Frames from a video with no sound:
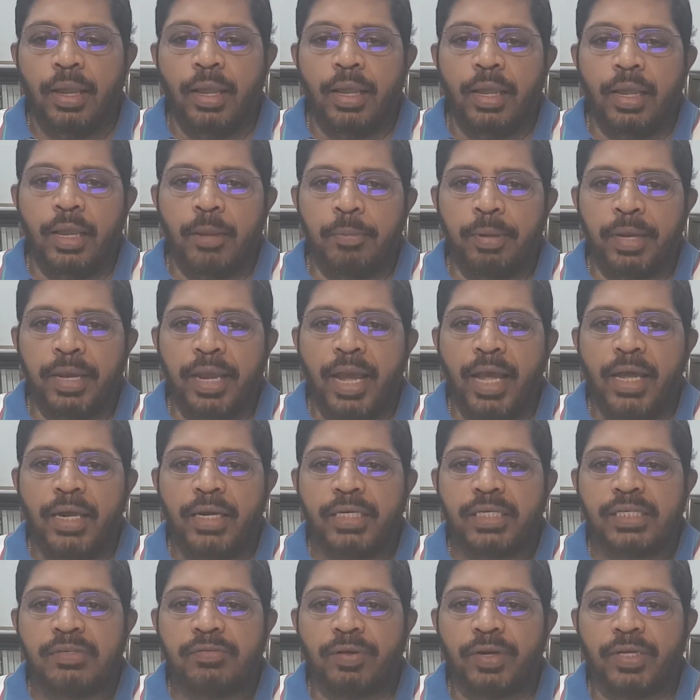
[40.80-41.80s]
He began
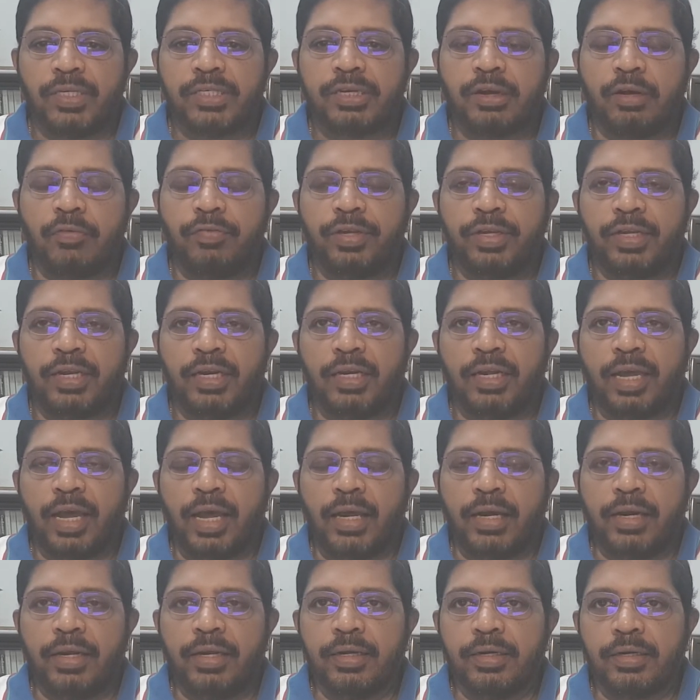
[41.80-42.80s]
his philosophical
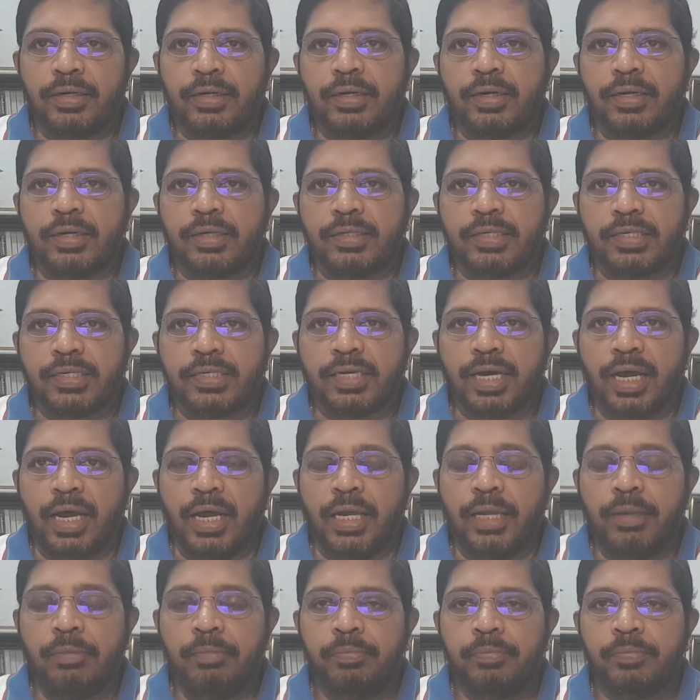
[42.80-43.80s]
career at a
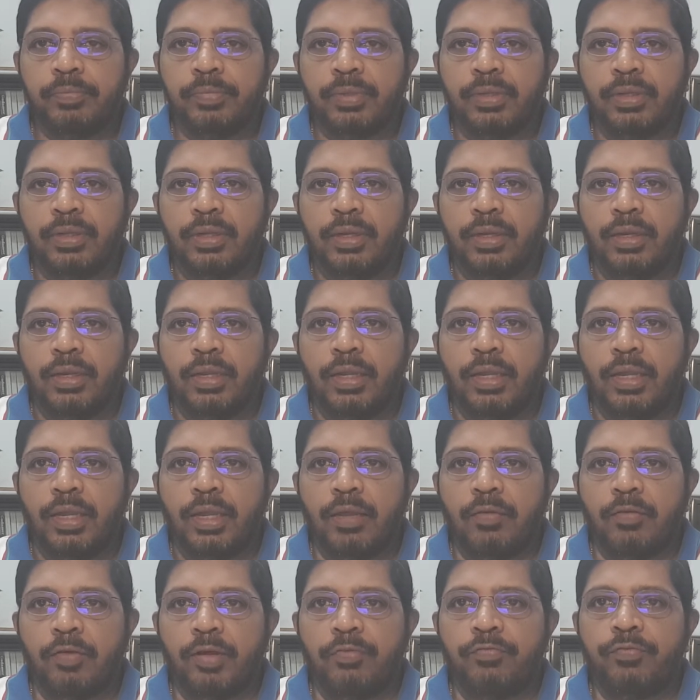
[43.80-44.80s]
time
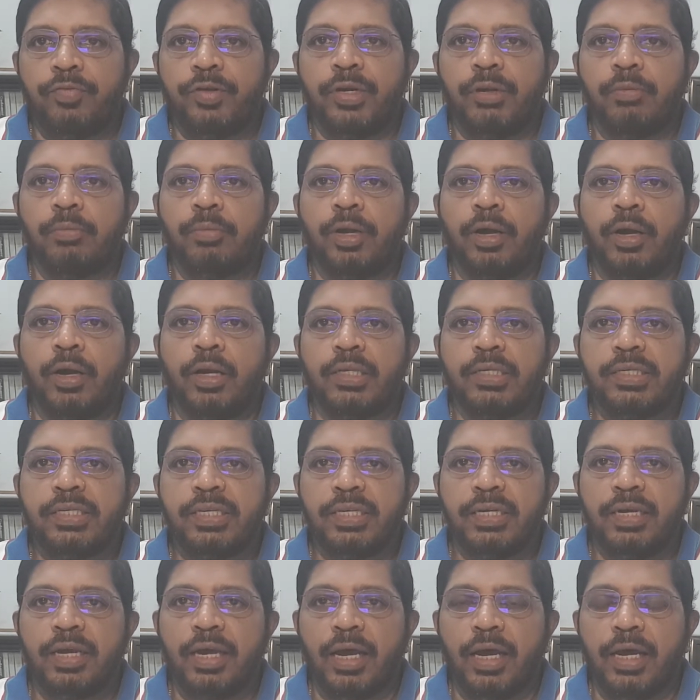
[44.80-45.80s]
when
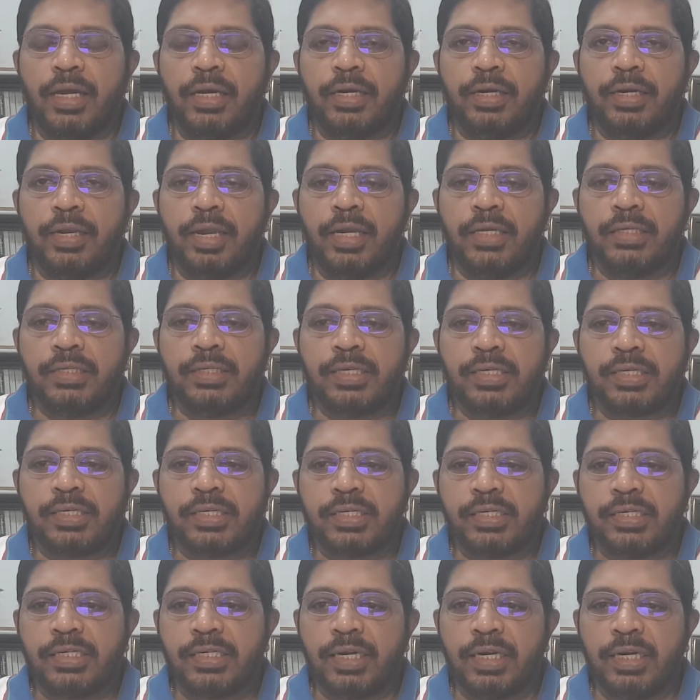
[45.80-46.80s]
phenomenology and
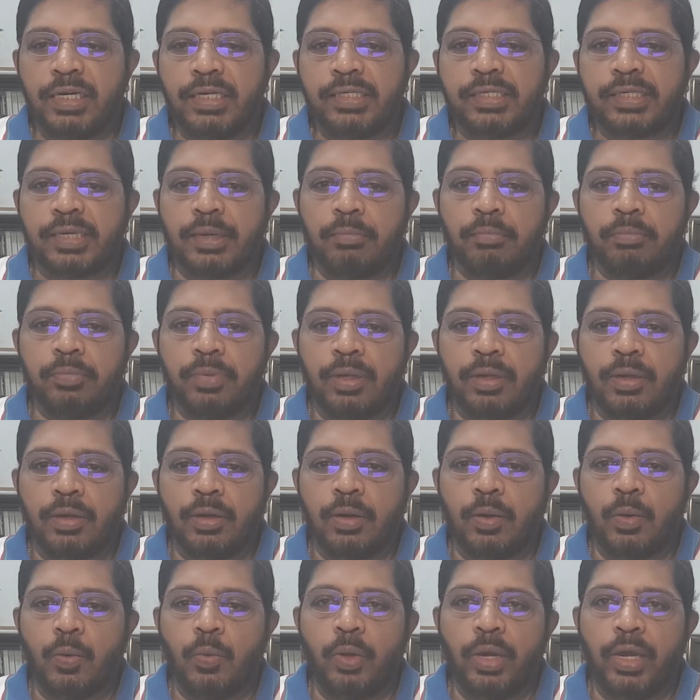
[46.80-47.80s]
existentialism
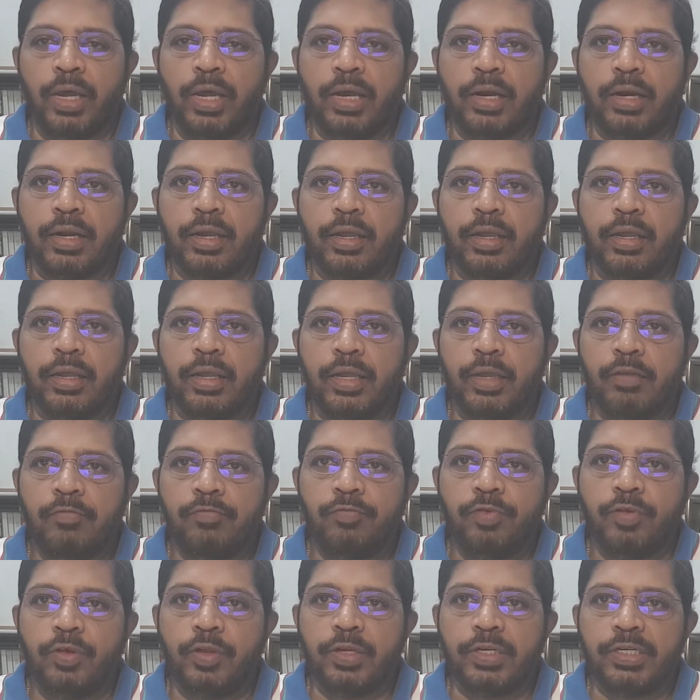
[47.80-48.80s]
were
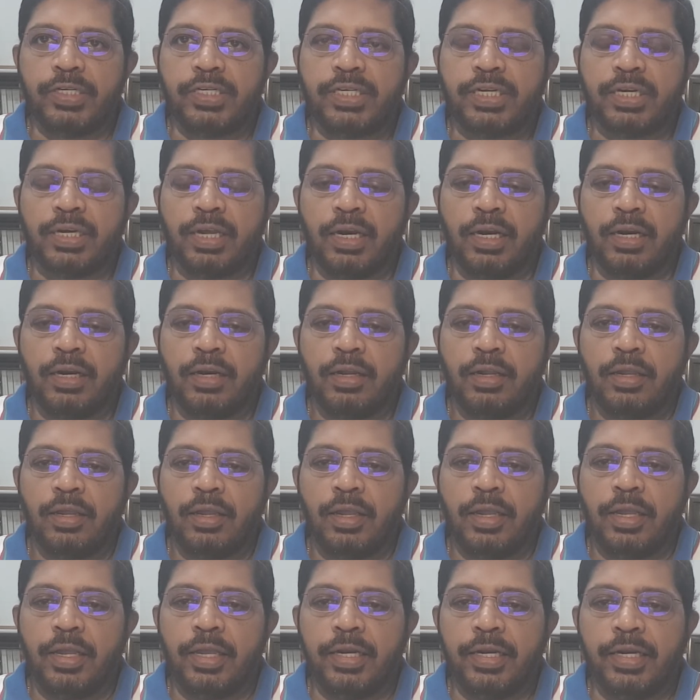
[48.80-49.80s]
influential
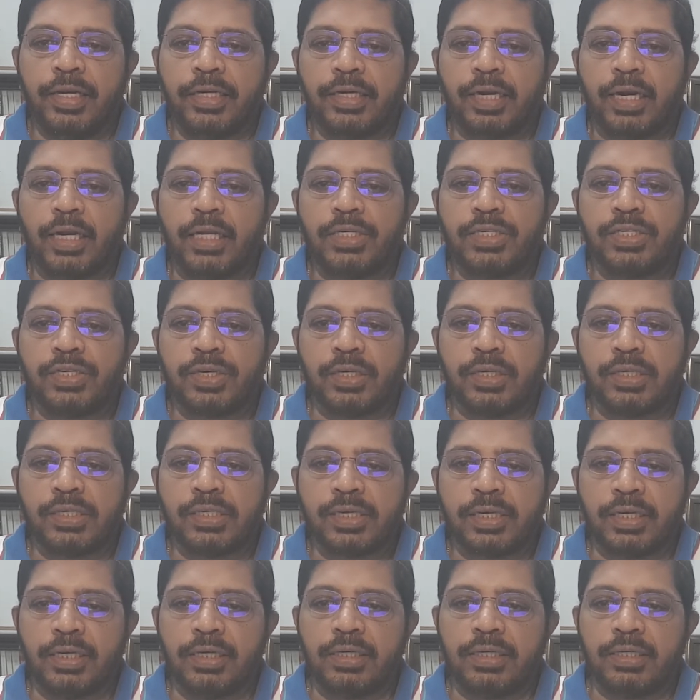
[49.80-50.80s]
in intellectual
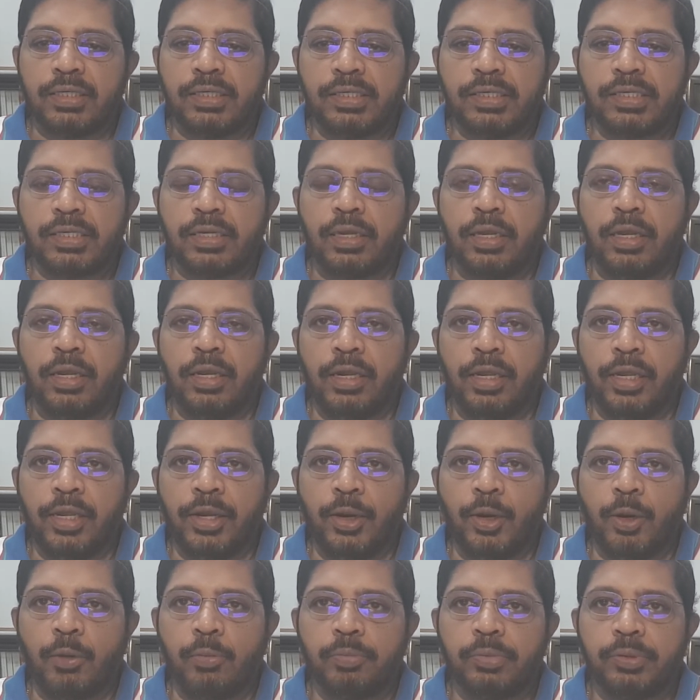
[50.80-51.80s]
circles in
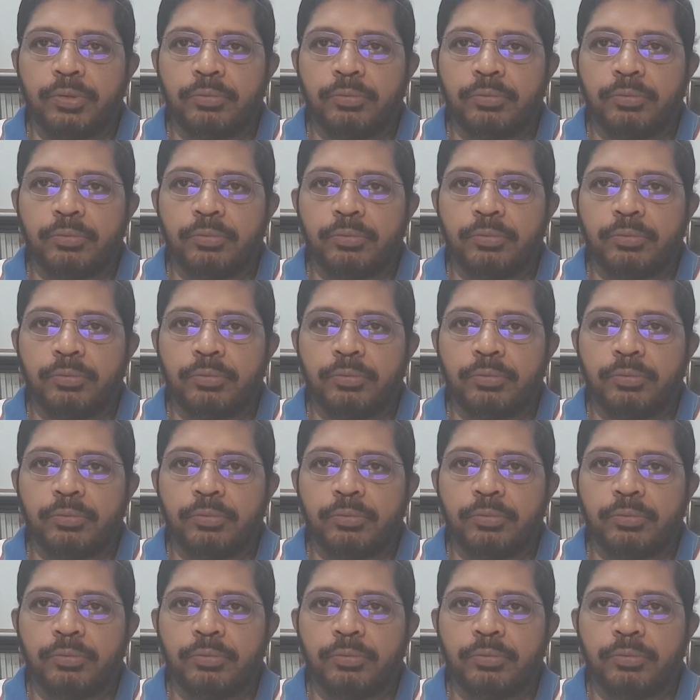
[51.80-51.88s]
Europe.